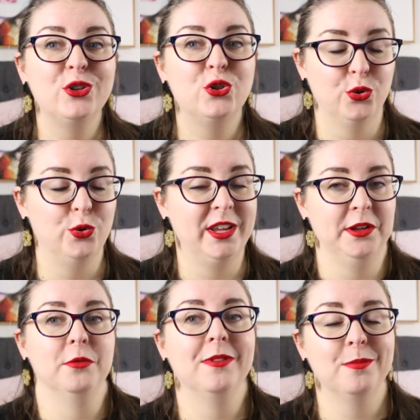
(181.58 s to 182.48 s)
to
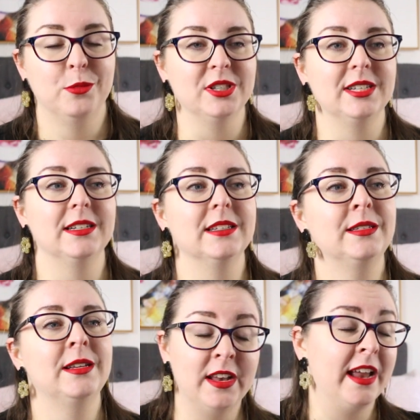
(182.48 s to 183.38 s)
kill
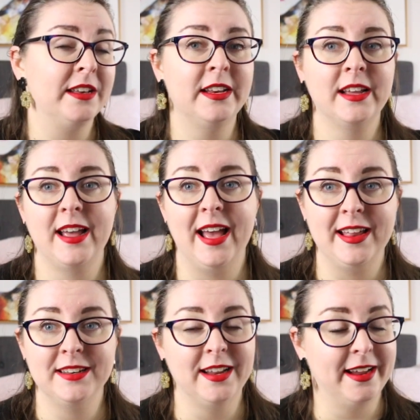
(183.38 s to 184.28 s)
monsters. And Nick
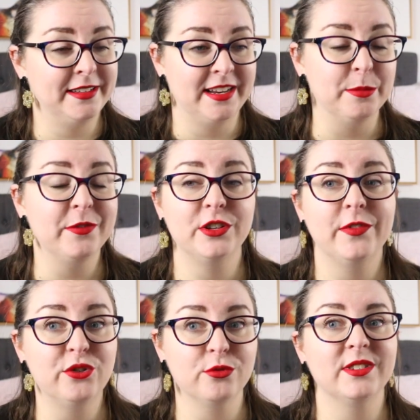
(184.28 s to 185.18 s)
and a team of
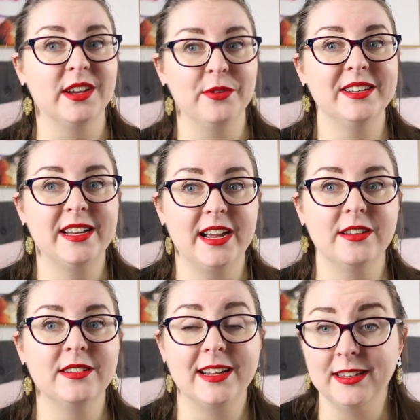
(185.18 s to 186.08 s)
individuals are in
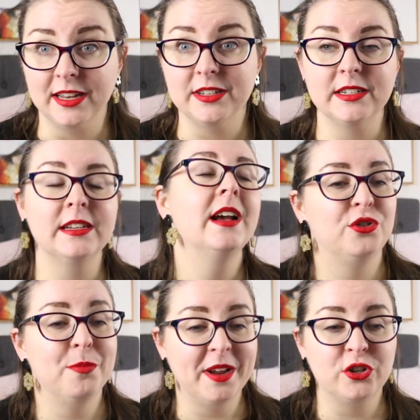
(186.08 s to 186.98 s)
town in London
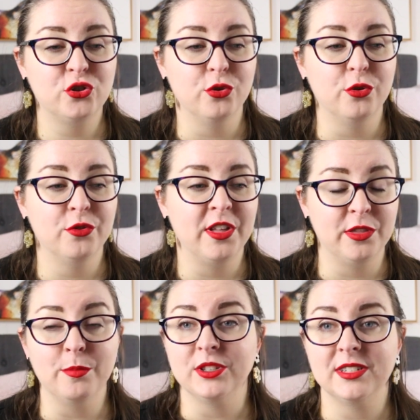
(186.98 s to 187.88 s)
to make sure that
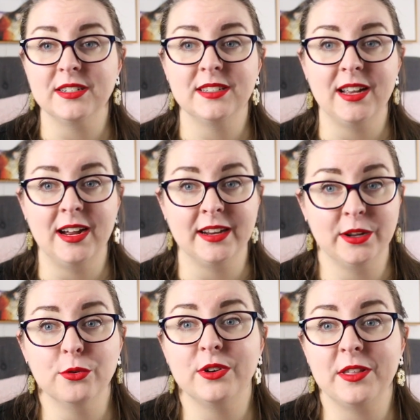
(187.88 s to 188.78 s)
the monsters are
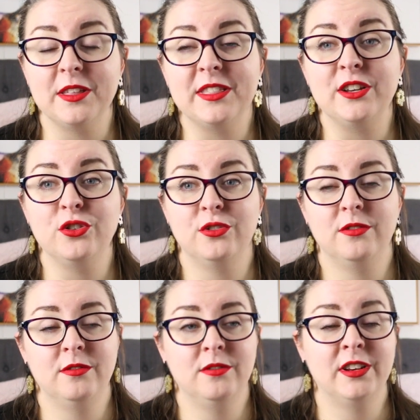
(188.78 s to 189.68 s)
killed and that they
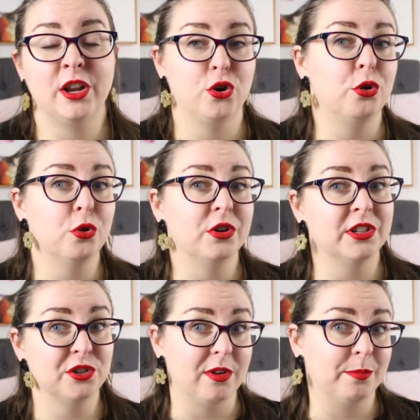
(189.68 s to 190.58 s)
can no longer
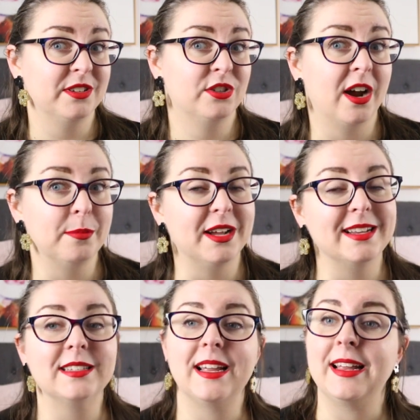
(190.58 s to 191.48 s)
disrupt
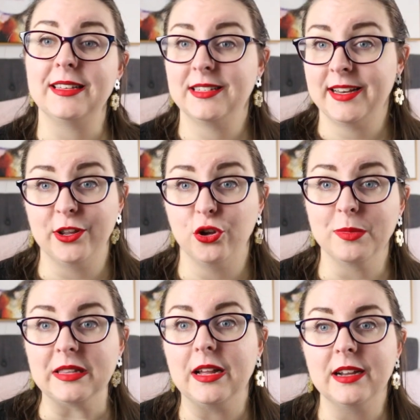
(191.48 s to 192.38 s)
timelines and take
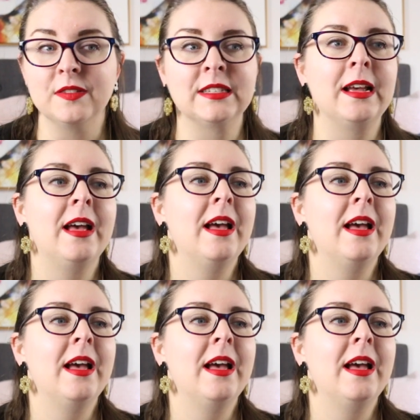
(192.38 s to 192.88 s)
human lives.